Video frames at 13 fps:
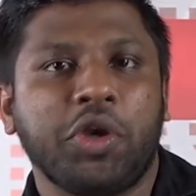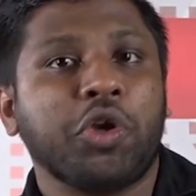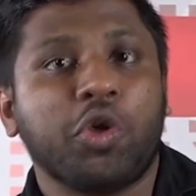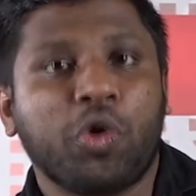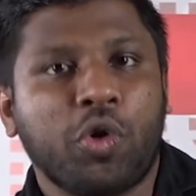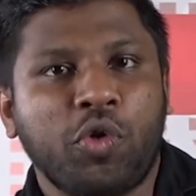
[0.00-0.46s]

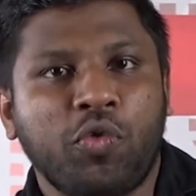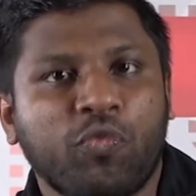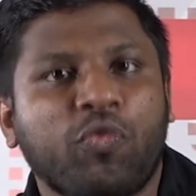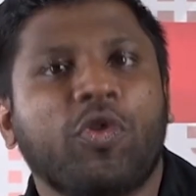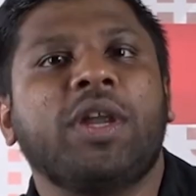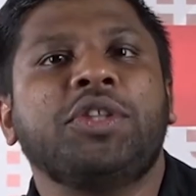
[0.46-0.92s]
You
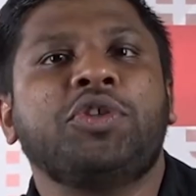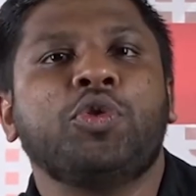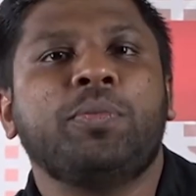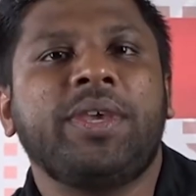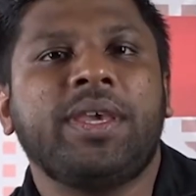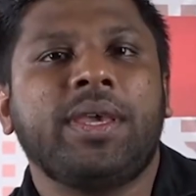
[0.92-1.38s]
don't want
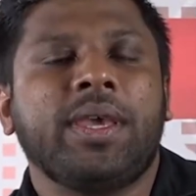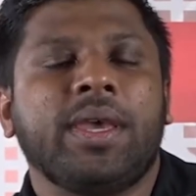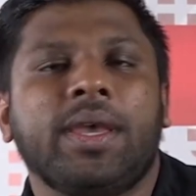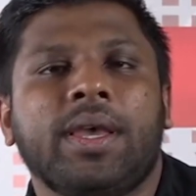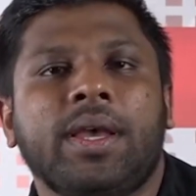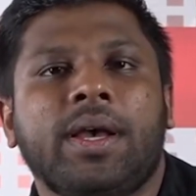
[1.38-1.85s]
to be
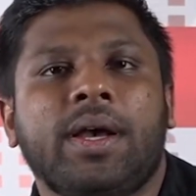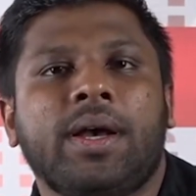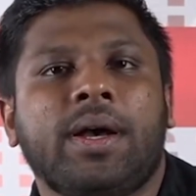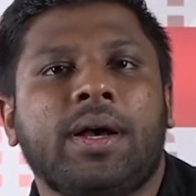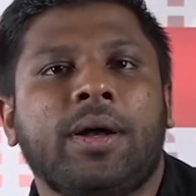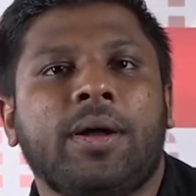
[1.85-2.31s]

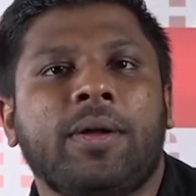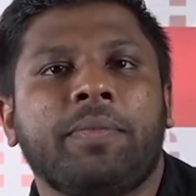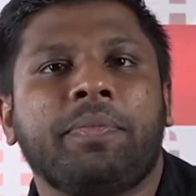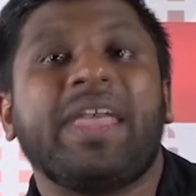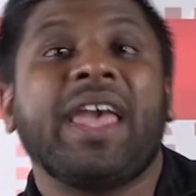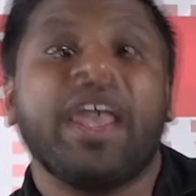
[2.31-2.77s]

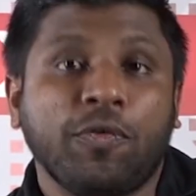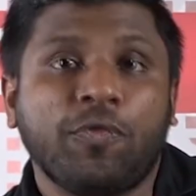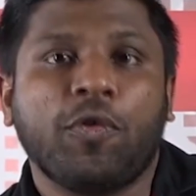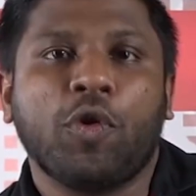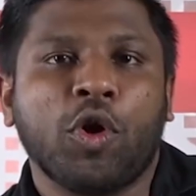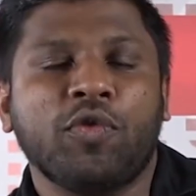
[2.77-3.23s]

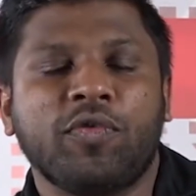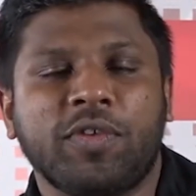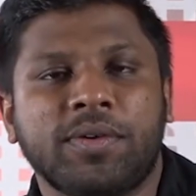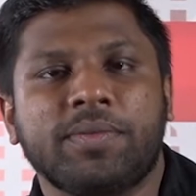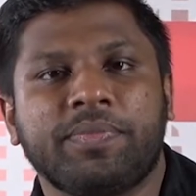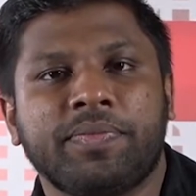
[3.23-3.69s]
their
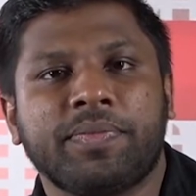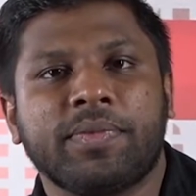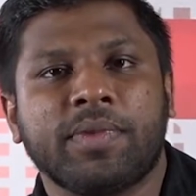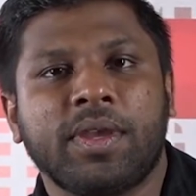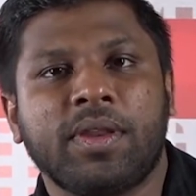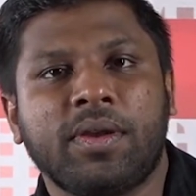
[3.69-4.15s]
follower,
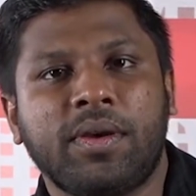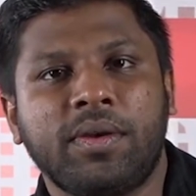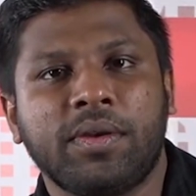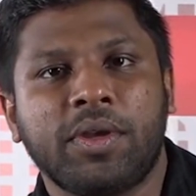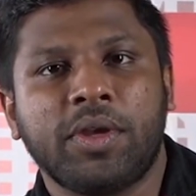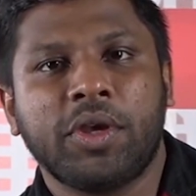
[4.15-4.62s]

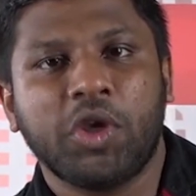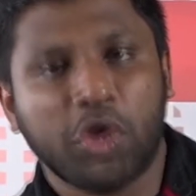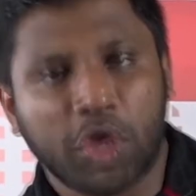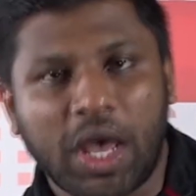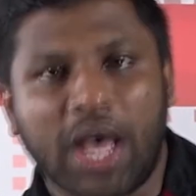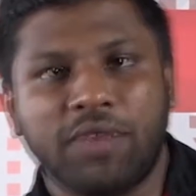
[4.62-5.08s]

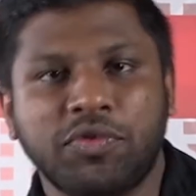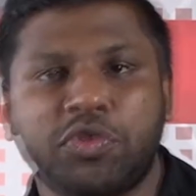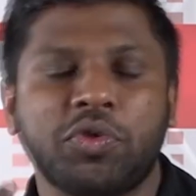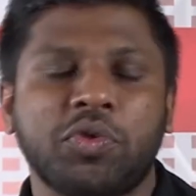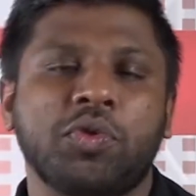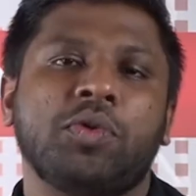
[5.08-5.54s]
You
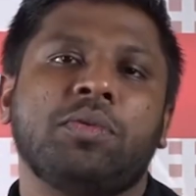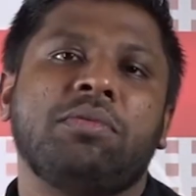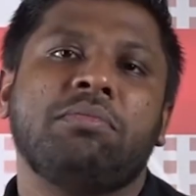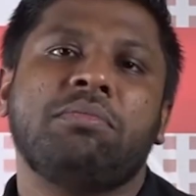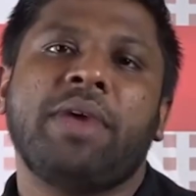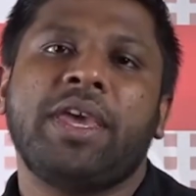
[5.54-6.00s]
have to
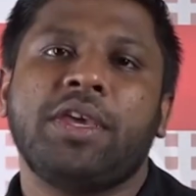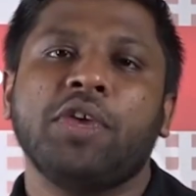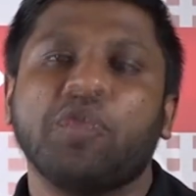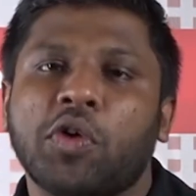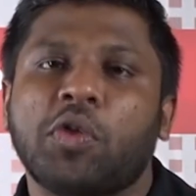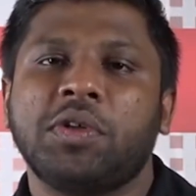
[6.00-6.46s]

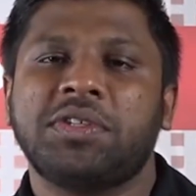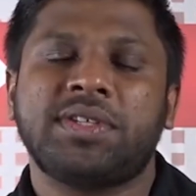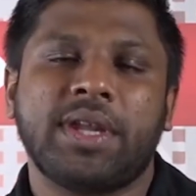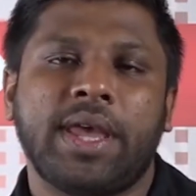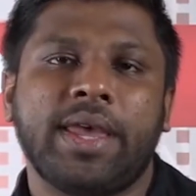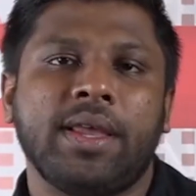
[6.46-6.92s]
make your own
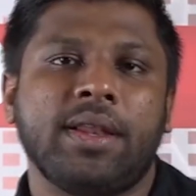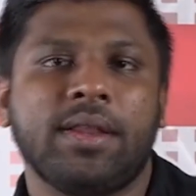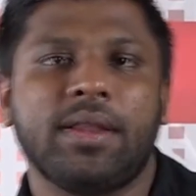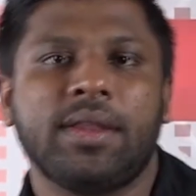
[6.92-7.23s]
style.